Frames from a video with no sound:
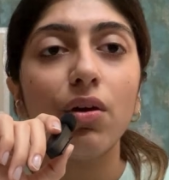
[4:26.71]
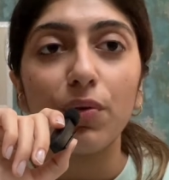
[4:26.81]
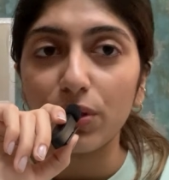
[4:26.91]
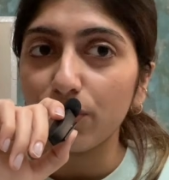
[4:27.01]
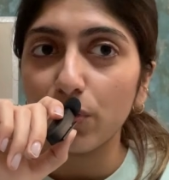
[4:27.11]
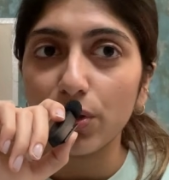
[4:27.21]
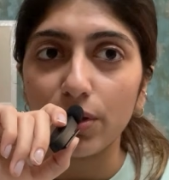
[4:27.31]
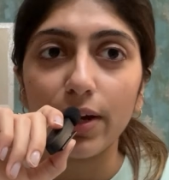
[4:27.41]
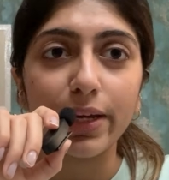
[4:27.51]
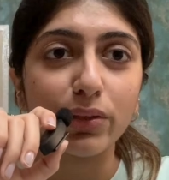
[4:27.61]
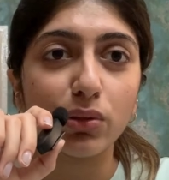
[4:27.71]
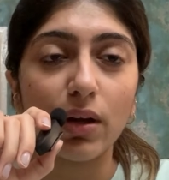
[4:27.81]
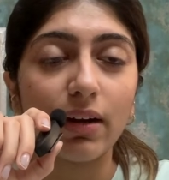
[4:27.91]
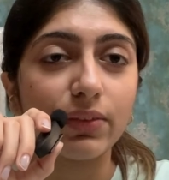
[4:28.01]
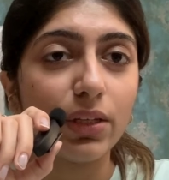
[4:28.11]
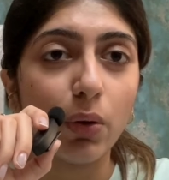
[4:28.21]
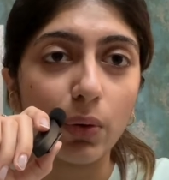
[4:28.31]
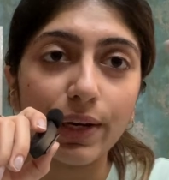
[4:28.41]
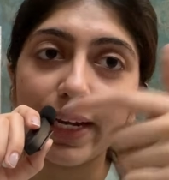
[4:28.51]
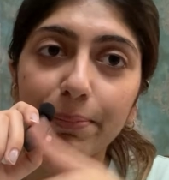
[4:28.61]
for the full year, I used to have the
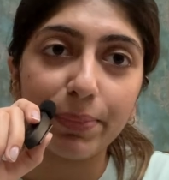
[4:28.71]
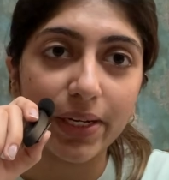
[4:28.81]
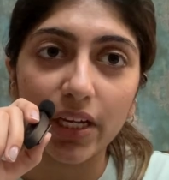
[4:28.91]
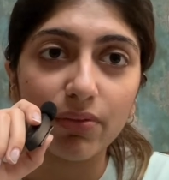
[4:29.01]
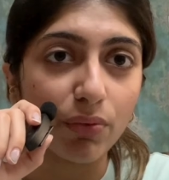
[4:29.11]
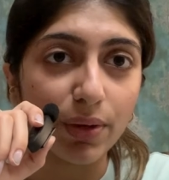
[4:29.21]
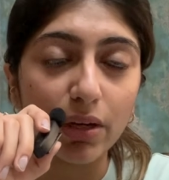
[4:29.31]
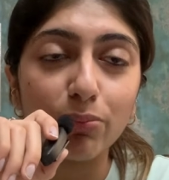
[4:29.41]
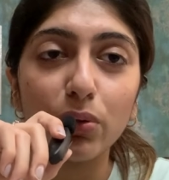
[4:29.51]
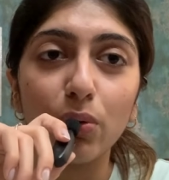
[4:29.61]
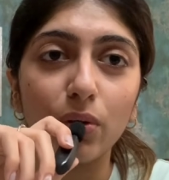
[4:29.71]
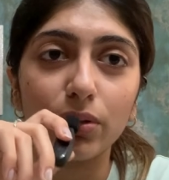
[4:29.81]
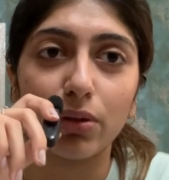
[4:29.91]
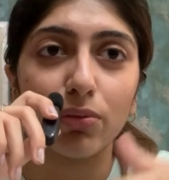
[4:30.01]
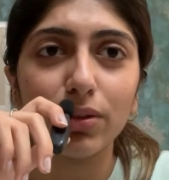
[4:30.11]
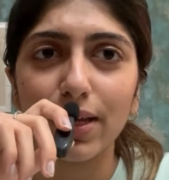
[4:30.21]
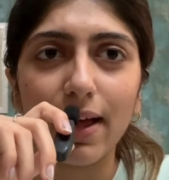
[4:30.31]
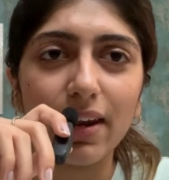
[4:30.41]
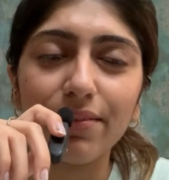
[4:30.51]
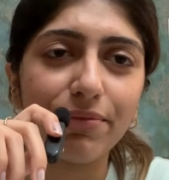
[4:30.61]
online PDF available on the
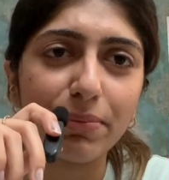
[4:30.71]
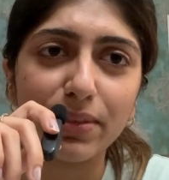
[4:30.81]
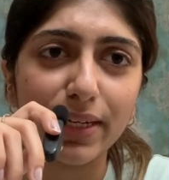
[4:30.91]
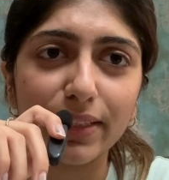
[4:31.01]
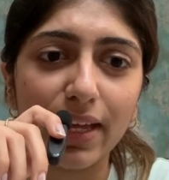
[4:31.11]
Allen website.